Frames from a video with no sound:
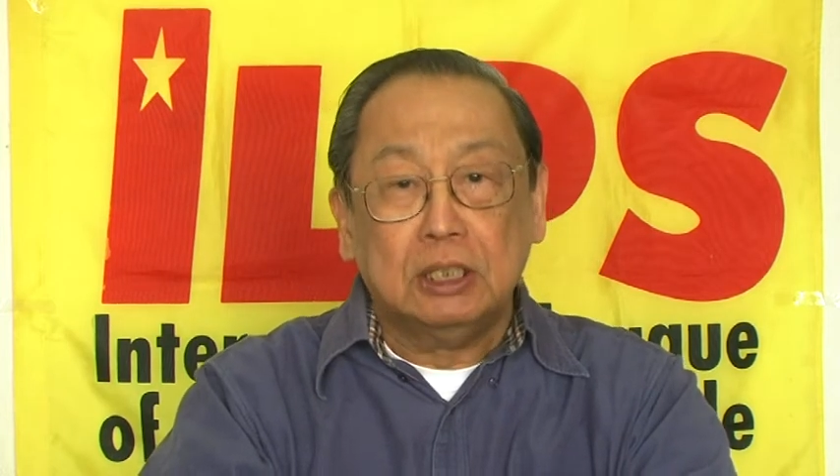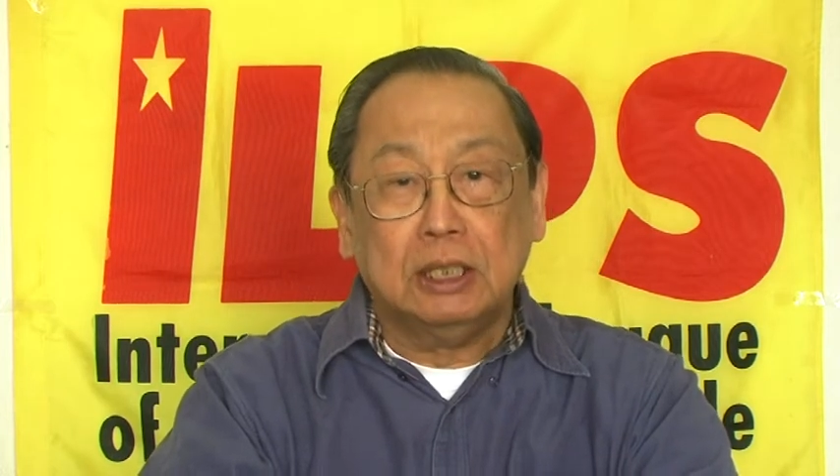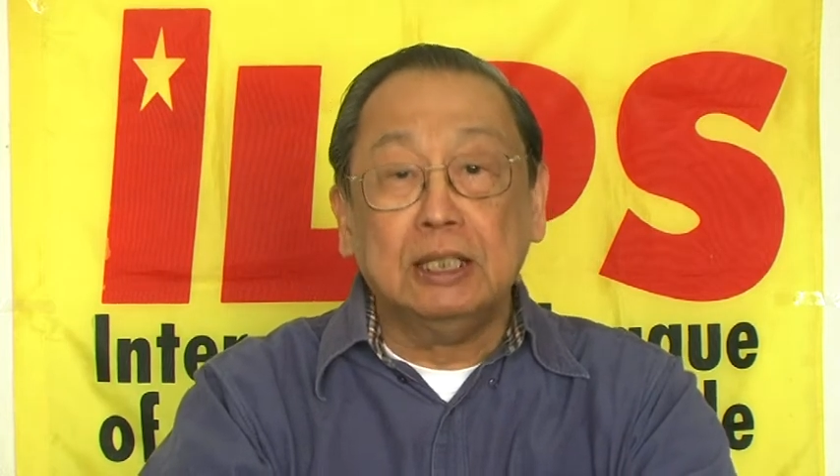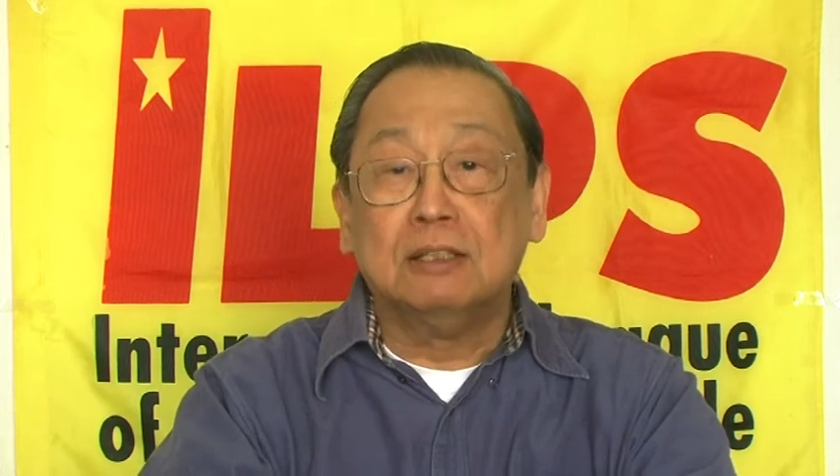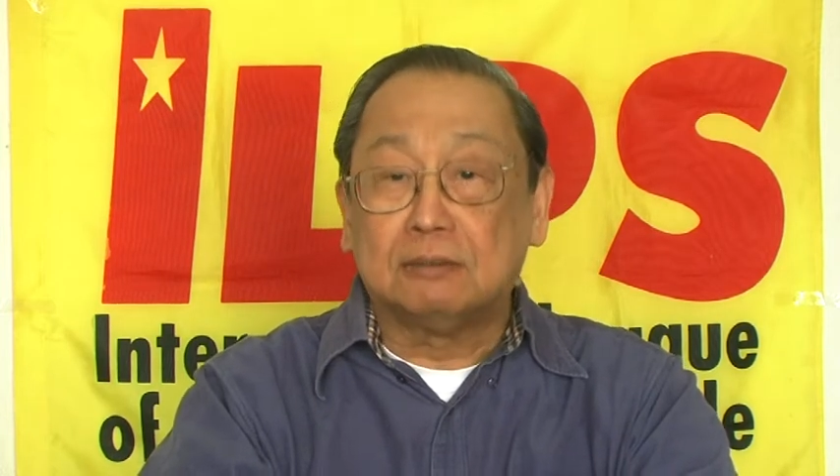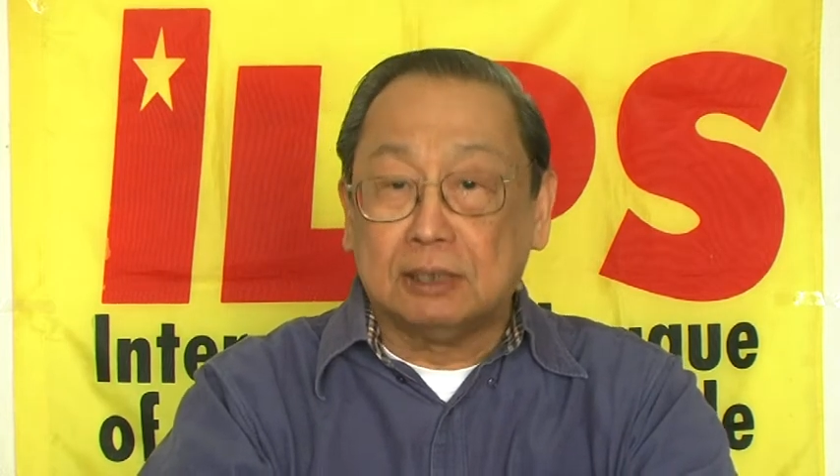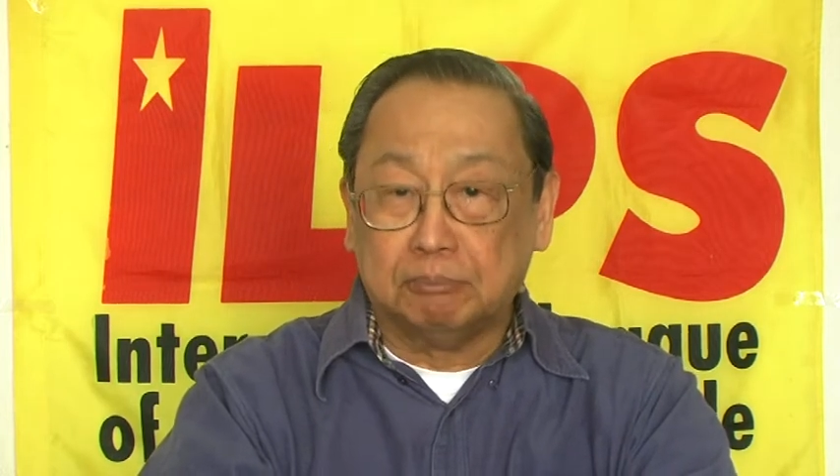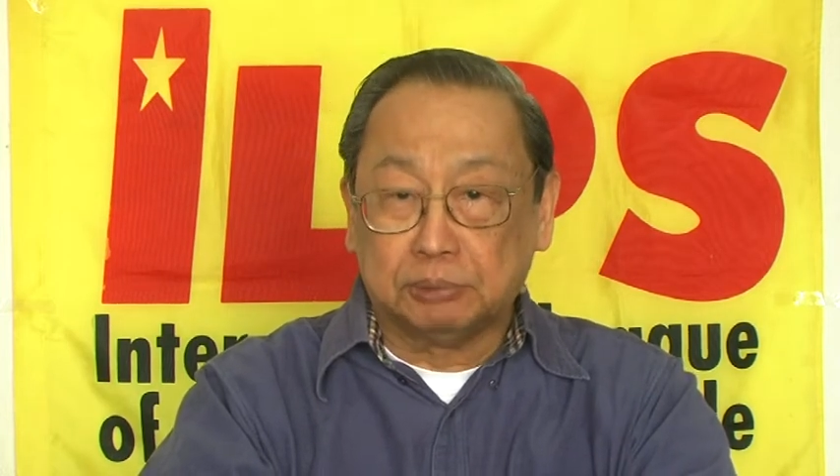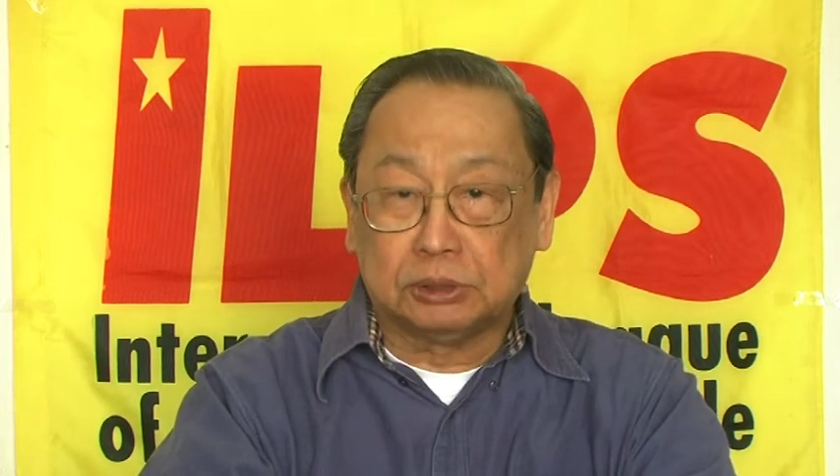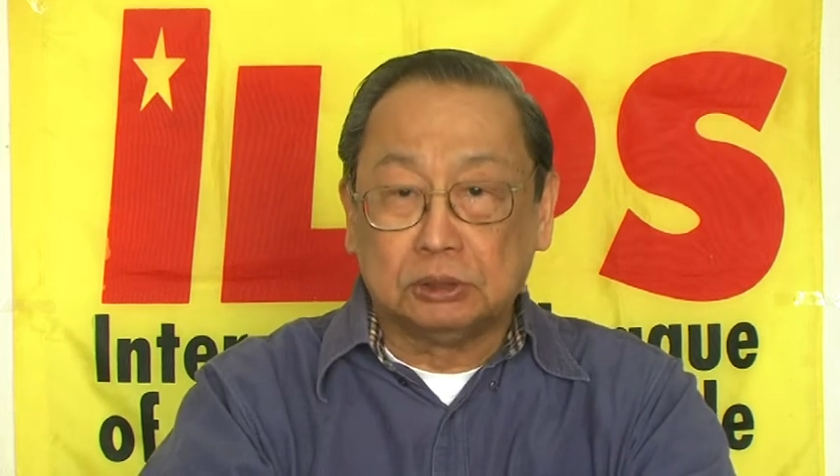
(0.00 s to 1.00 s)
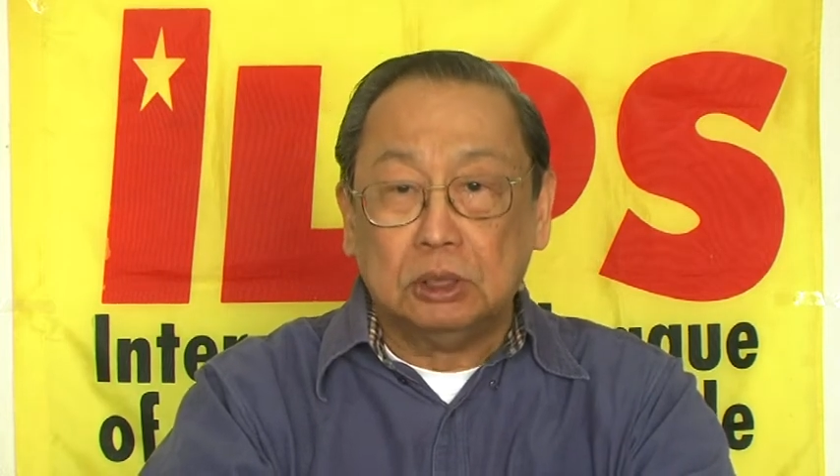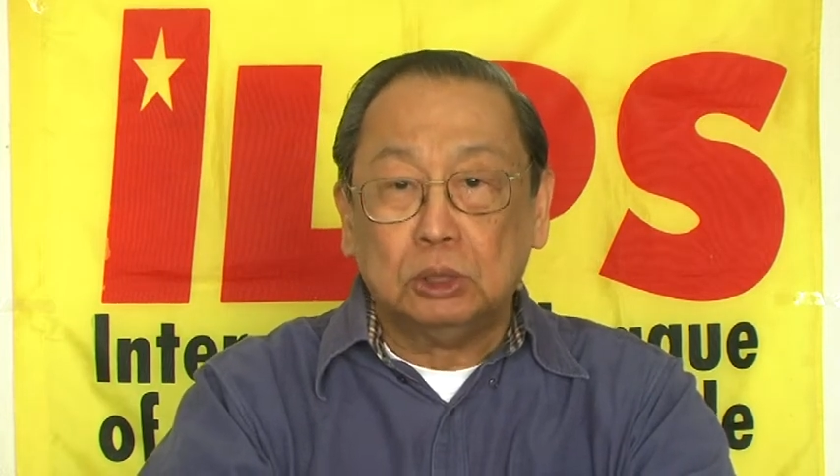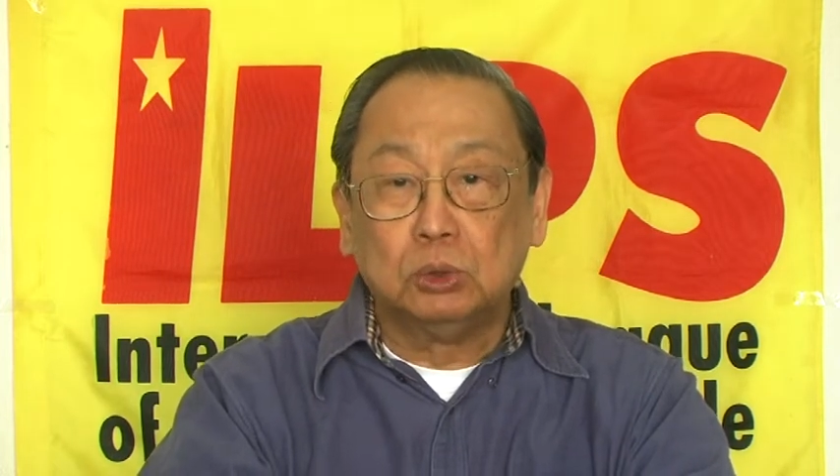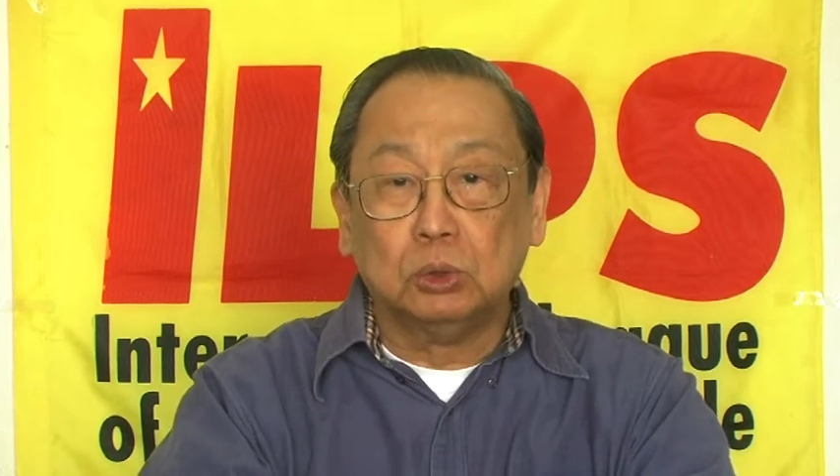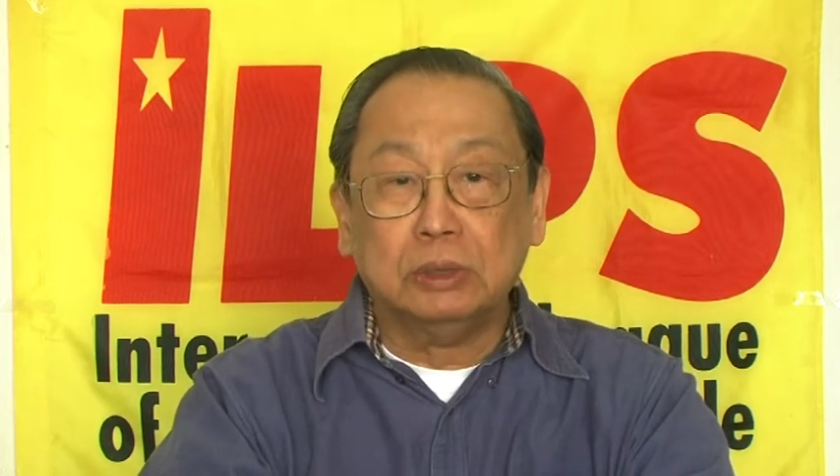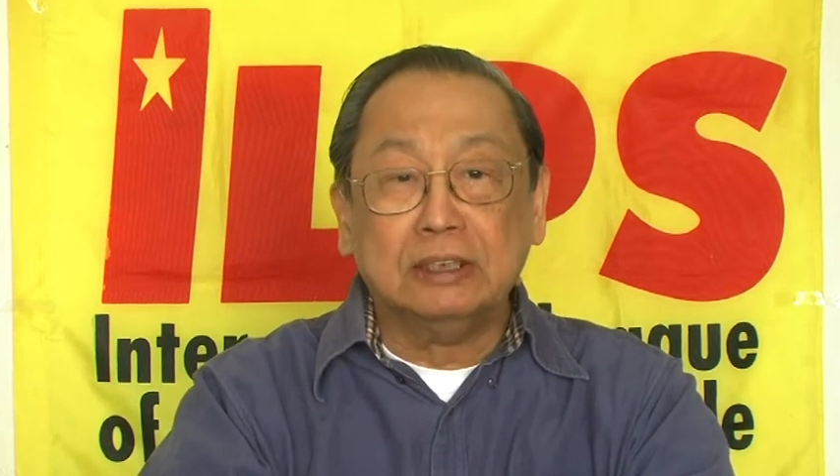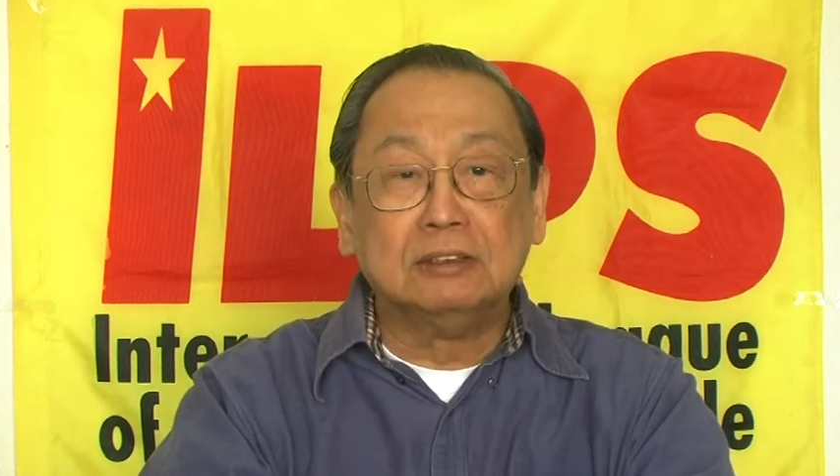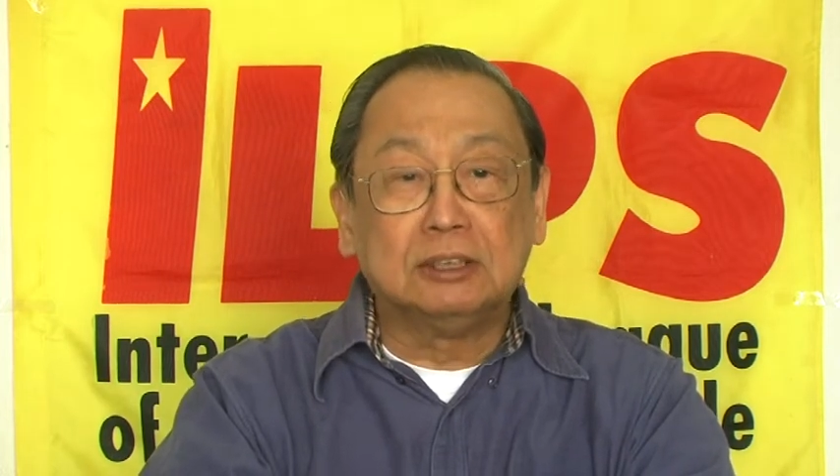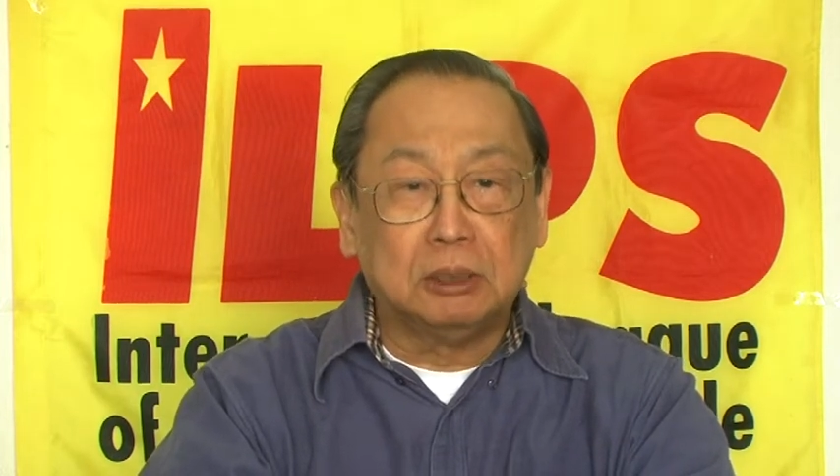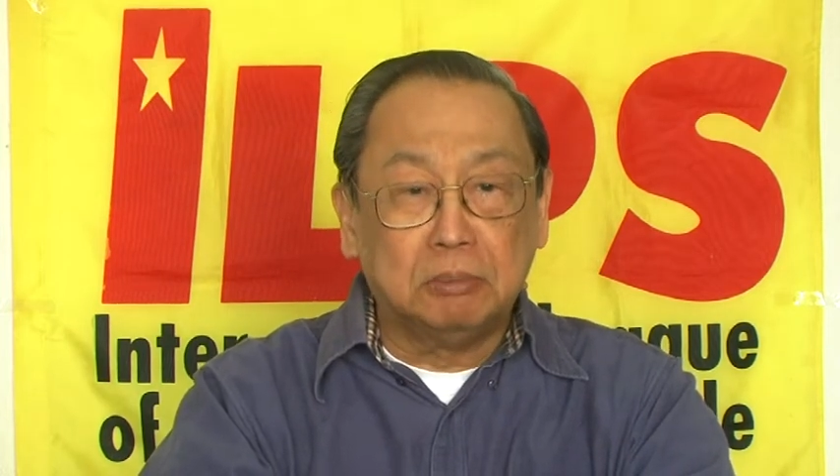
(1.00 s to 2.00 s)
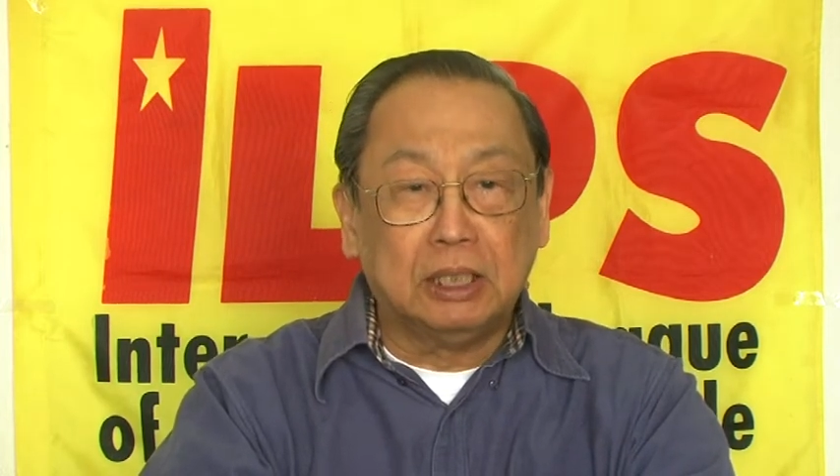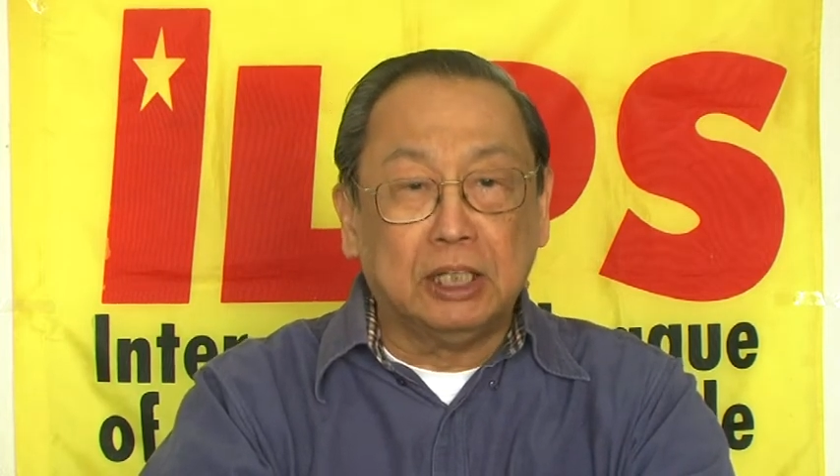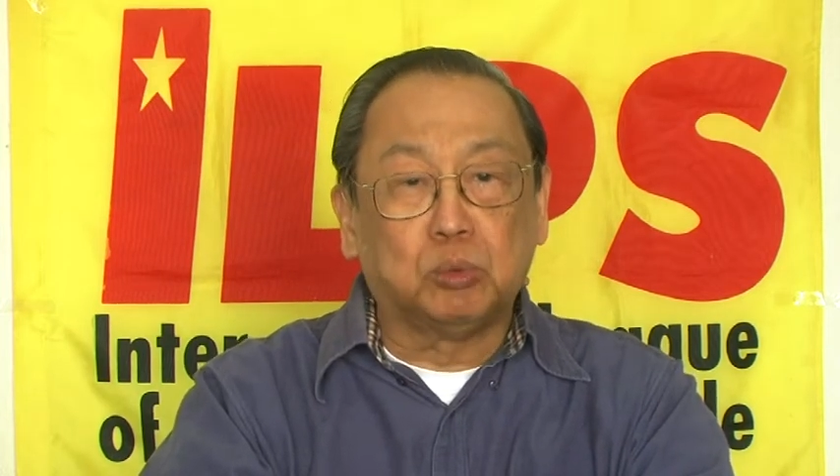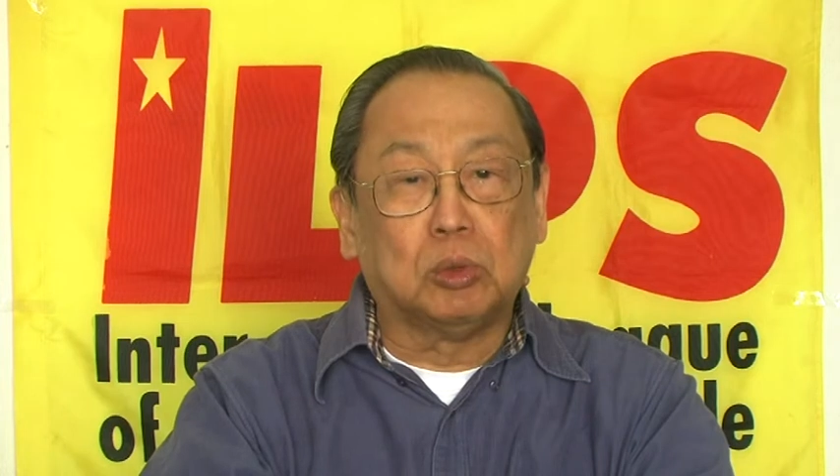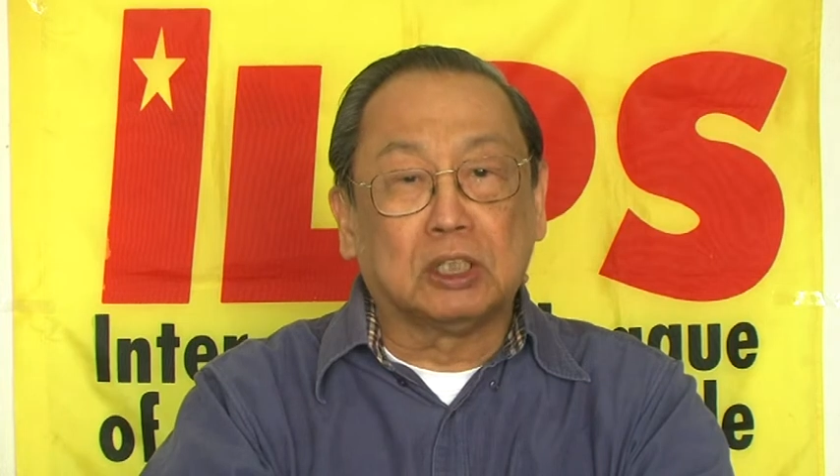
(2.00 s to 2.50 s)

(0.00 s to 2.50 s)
in attempts to intimidate